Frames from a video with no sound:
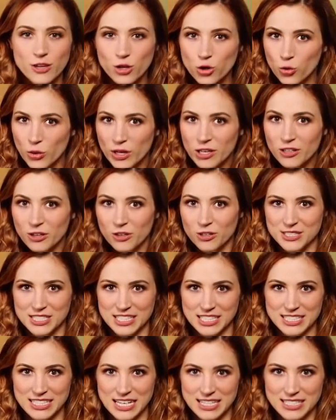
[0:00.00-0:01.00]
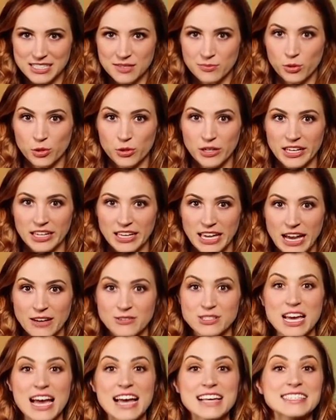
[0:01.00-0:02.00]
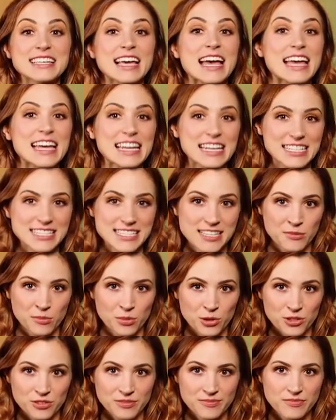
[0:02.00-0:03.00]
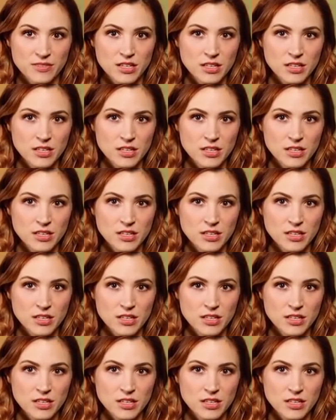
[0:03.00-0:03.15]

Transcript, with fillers: The critical success symbol can count as any symbol.